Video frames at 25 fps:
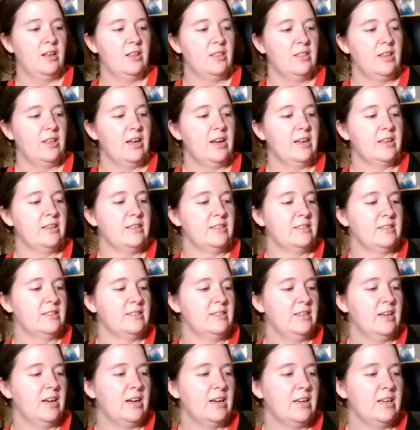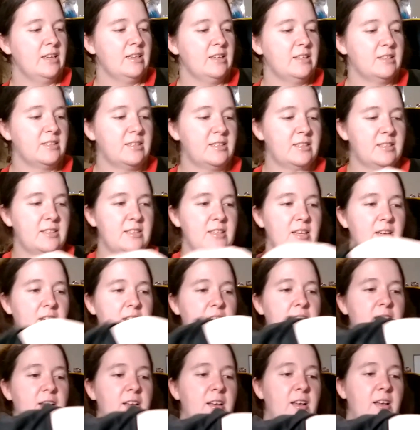That is nice.
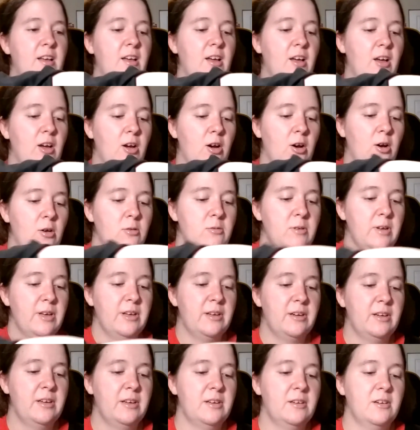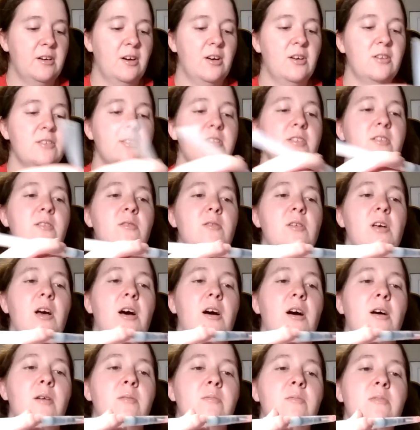Oh, and it also
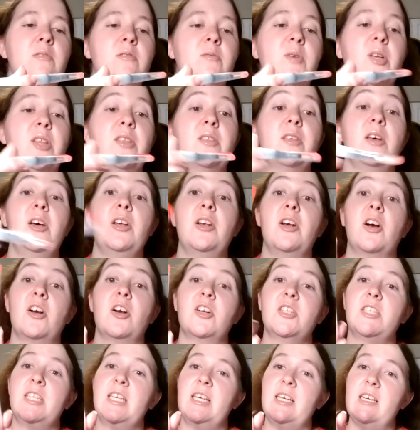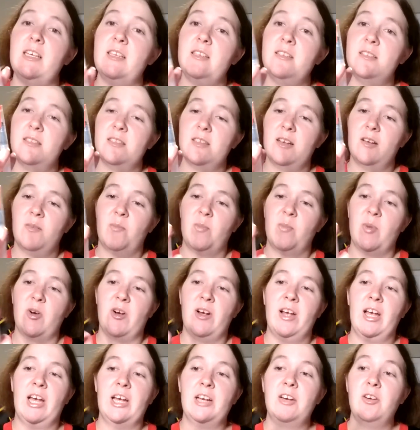comes with an Arteza
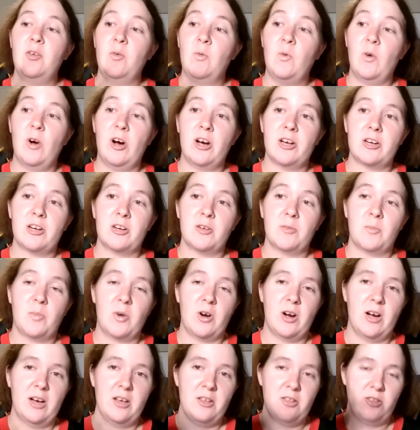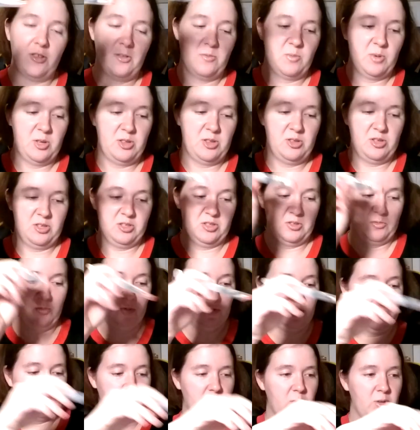brand water brush, which is
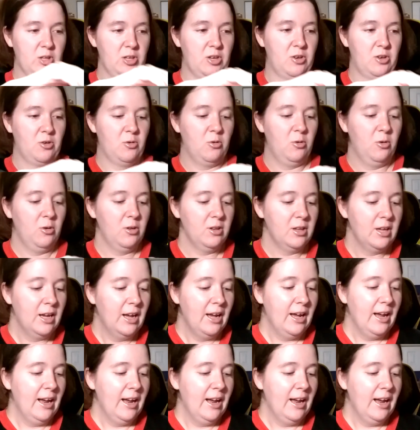really, really cool.